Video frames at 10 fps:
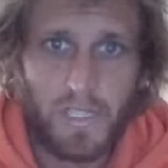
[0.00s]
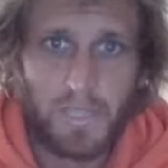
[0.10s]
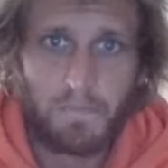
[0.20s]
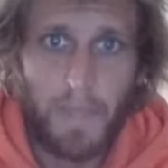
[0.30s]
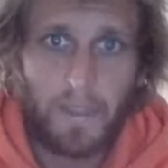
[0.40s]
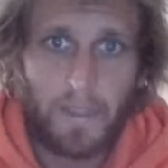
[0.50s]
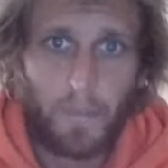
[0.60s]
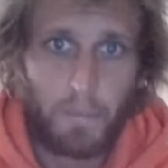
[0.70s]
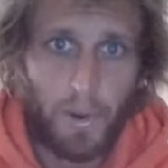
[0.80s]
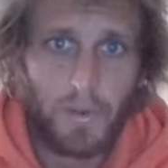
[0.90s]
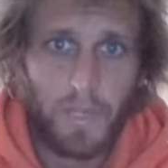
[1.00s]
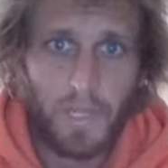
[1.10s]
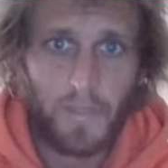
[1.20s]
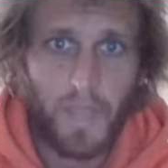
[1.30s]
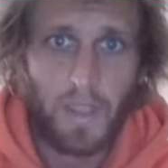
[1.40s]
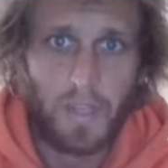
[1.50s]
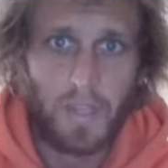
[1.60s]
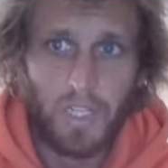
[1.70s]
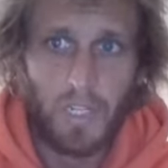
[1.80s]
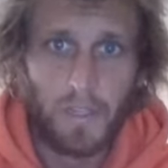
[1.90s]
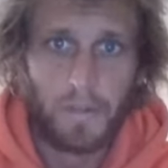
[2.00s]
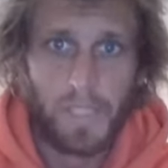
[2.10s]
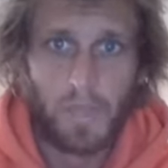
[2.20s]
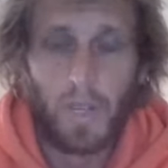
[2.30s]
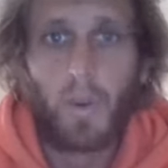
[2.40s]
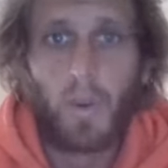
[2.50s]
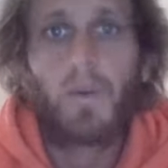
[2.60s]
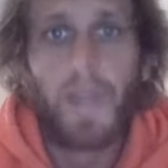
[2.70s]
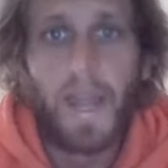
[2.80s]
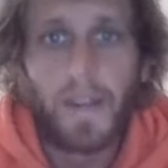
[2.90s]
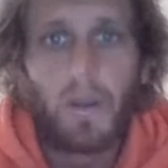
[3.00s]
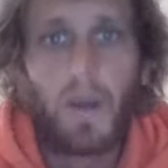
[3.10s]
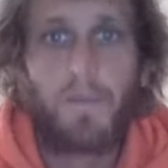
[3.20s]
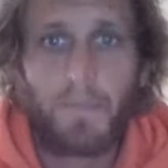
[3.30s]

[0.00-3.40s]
It's mainly for protein that you eat chicken. So I quit all that type of